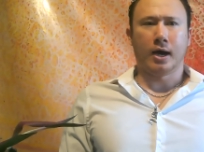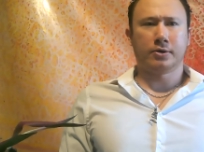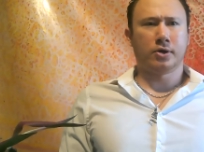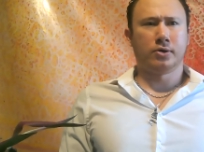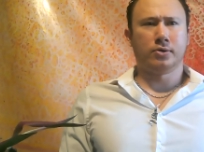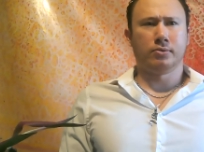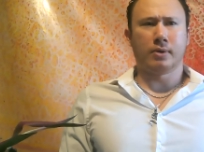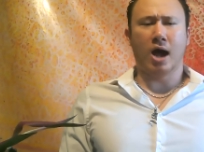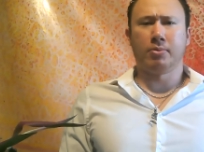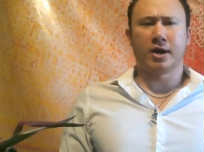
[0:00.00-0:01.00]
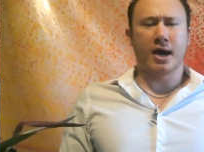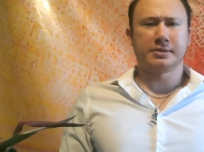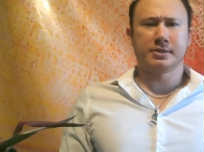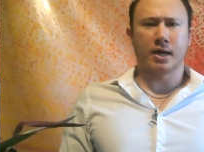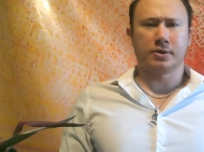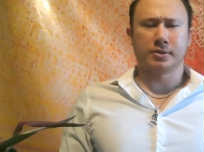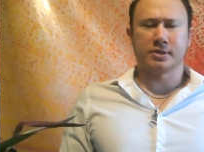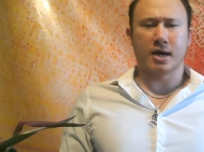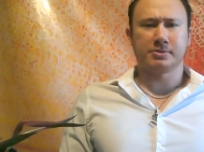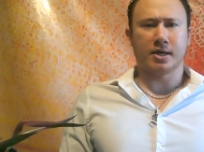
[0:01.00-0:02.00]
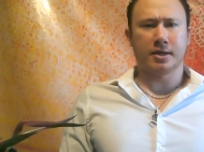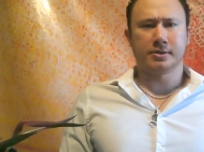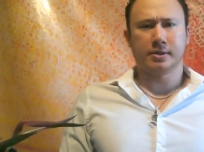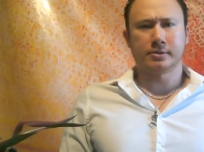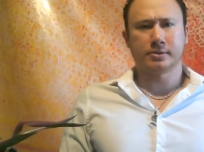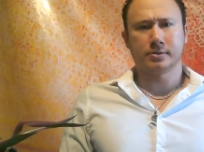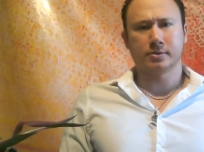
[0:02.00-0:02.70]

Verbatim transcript: I don't know who, Albert Einstein or the top scientist.